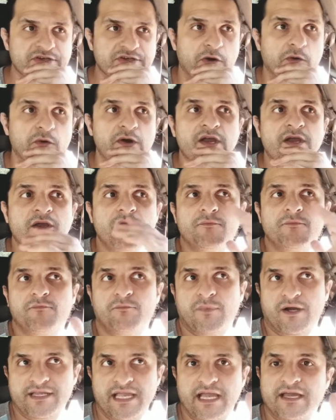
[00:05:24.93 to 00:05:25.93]
So
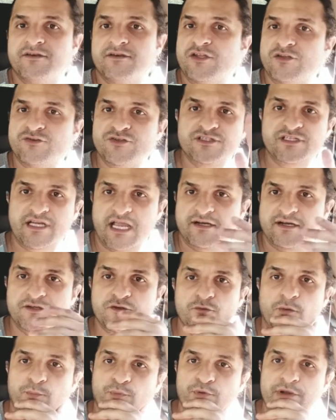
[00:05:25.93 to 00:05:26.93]
again, you just got to
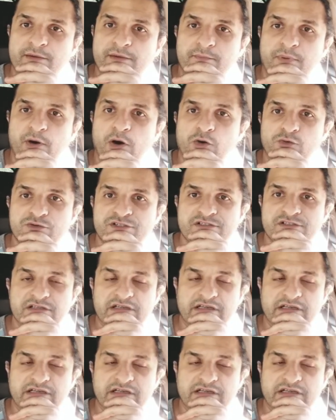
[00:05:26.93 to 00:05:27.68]
do a pre and post